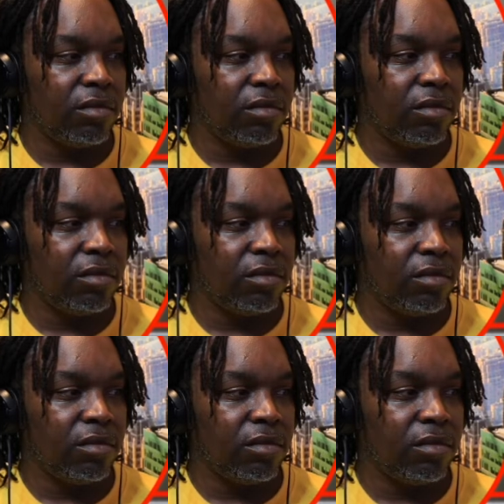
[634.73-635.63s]

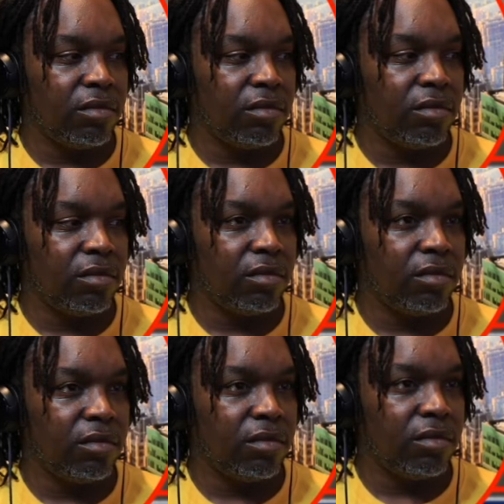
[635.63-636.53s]

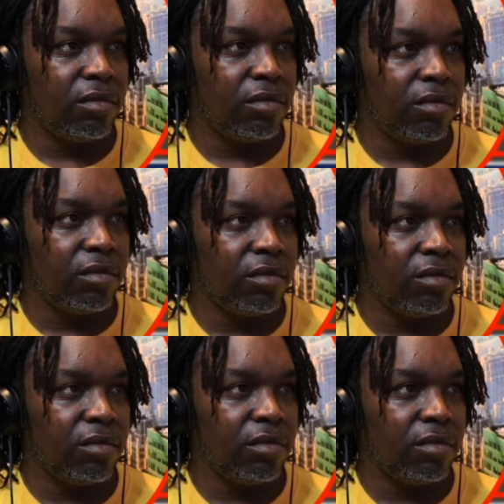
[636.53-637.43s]

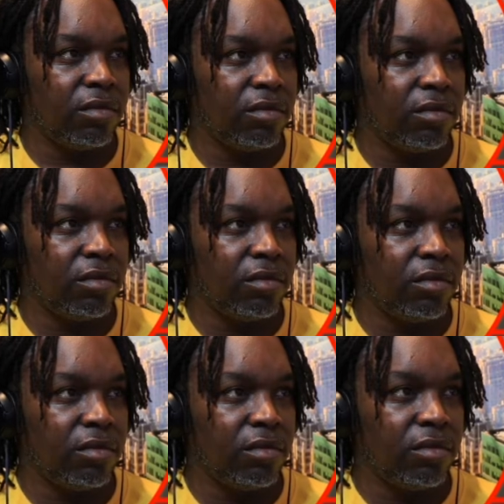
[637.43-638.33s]

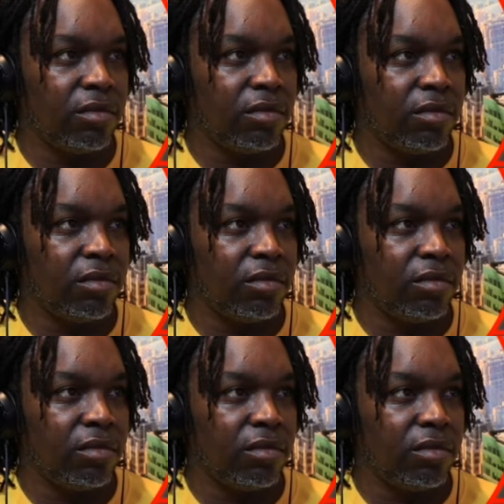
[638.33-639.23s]

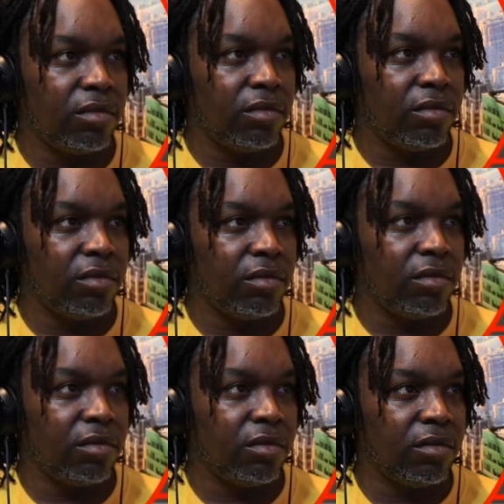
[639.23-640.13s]

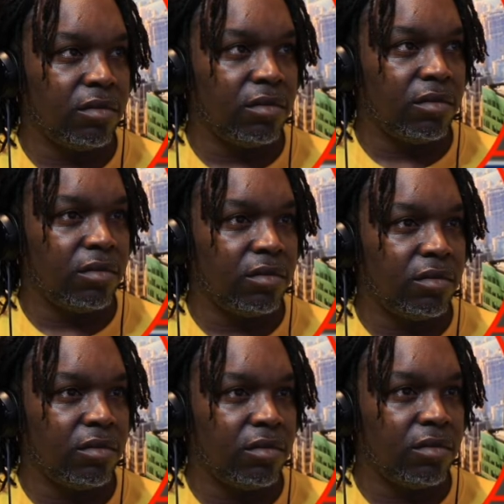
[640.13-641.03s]

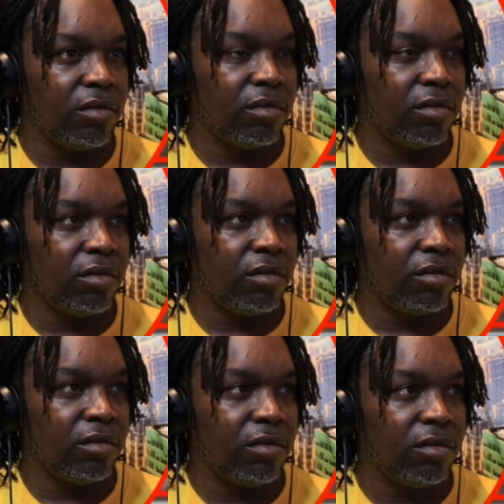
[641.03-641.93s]

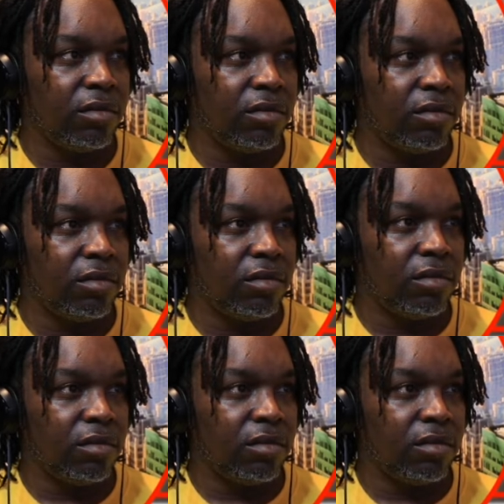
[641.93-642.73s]
No words are spoken by the person on screen.